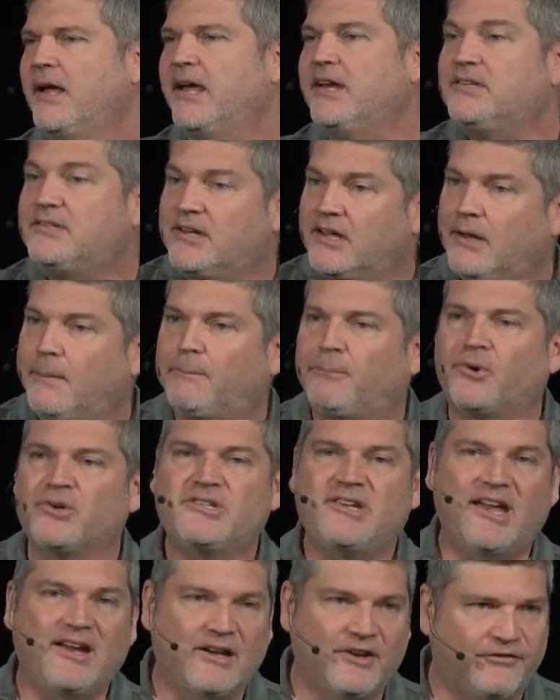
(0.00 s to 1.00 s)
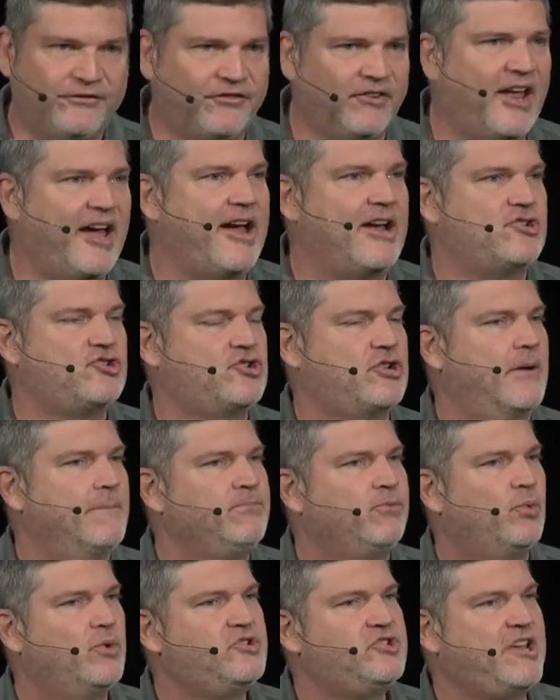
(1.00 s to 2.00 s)
He did partake of flesh,
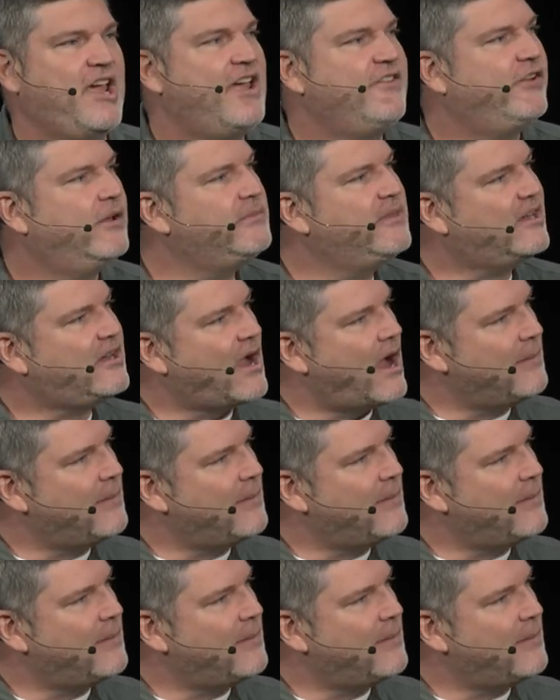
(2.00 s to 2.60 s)
which gave him the